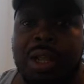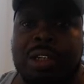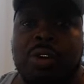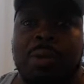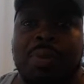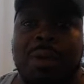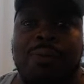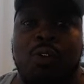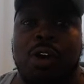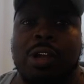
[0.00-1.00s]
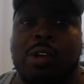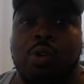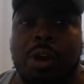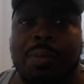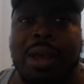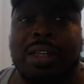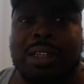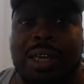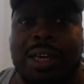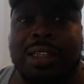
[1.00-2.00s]
It's going to be for your quarterback
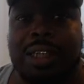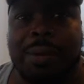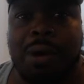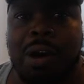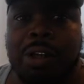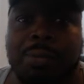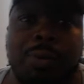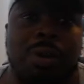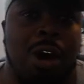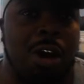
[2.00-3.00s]
to get escape artists, but we